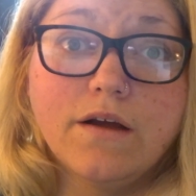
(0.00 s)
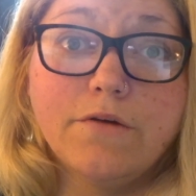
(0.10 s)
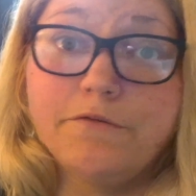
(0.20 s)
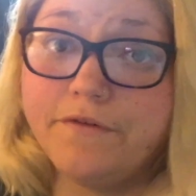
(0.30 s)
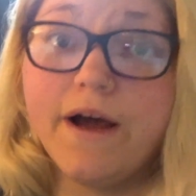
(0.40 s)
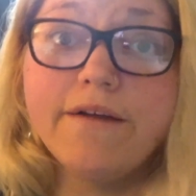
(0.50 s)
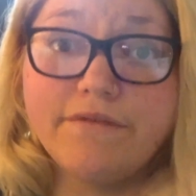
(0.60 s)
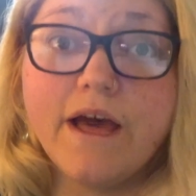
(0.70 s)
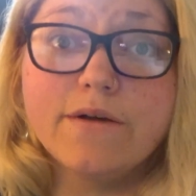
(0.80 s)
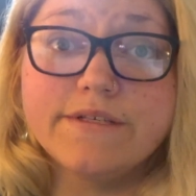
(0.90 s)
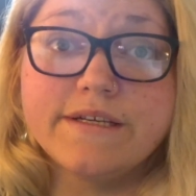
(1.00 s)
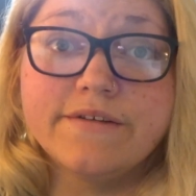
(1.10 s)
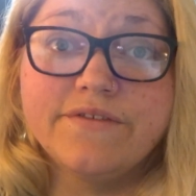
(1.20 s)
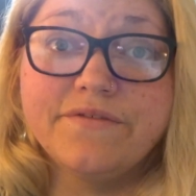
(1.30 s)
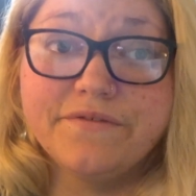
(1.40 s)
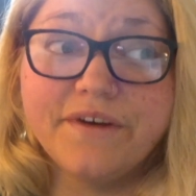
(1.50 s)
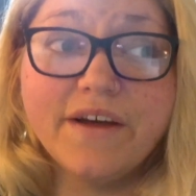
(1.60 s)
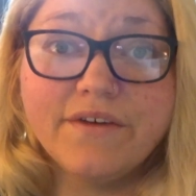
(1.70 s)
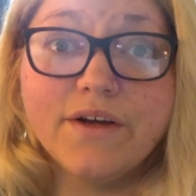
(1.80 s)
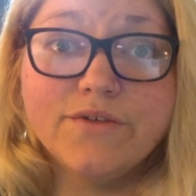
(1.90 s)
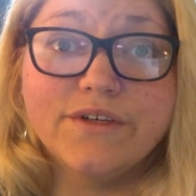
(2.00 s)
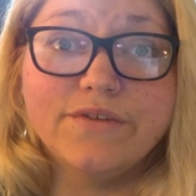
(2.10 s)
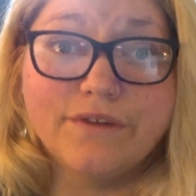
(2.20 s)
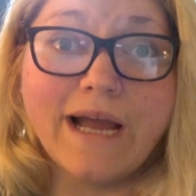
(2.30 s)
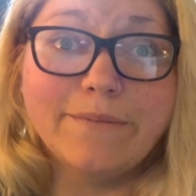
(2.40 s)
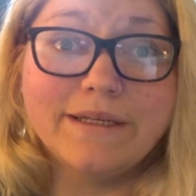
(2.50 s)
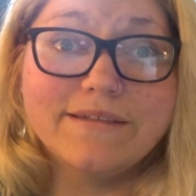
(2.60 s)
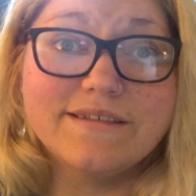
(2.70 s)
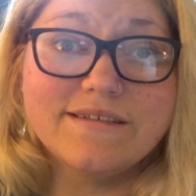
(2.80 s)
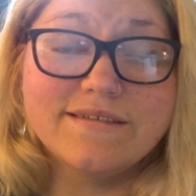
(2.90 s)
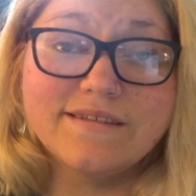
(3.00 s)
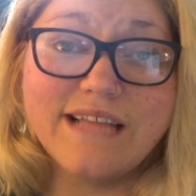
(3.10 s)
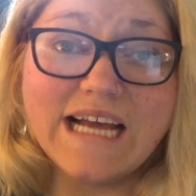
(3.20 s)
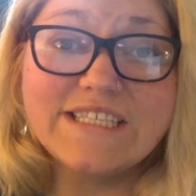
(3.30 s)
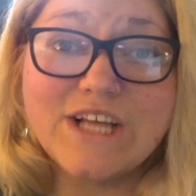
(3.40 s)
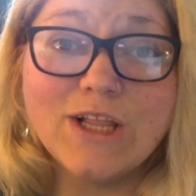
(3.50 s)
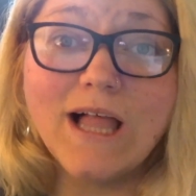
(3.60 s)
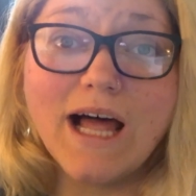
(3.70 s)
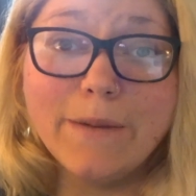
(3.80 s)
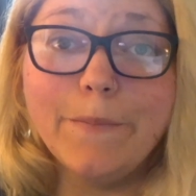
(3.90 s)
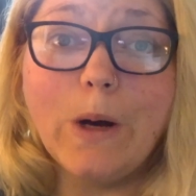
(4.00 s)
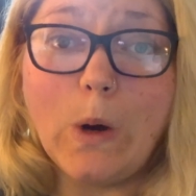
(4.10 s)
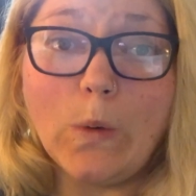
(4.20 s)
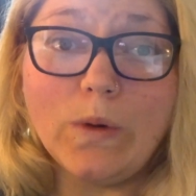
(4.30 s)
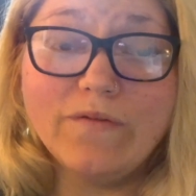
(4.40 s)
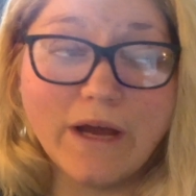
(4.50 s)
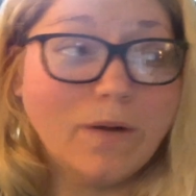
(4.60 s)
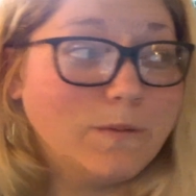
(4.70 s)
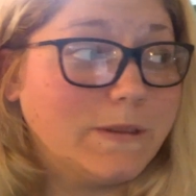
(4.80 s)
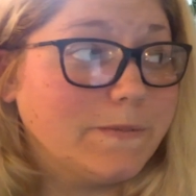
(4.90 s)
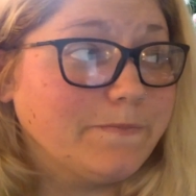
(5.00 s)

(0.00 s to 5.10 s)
5500 fragments that's a lot of bone found